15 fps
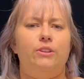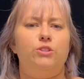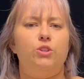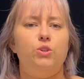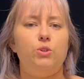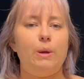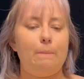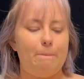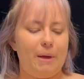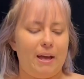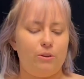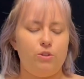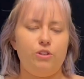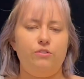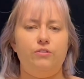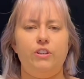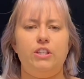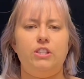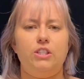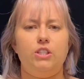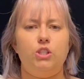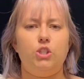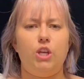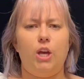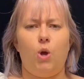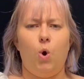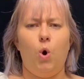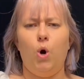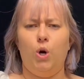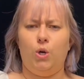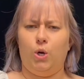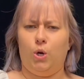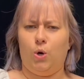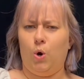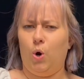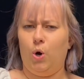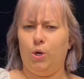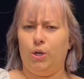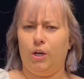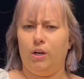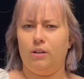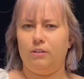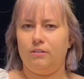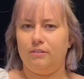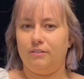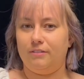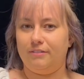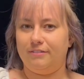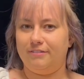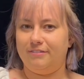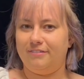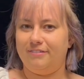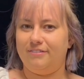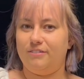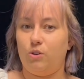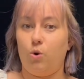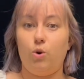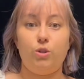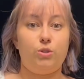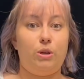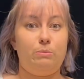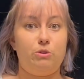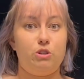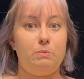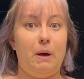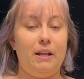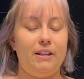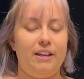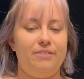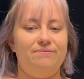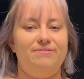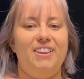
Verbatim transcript: So, you can pound your fist and say, Order, order, or scripture spotlight.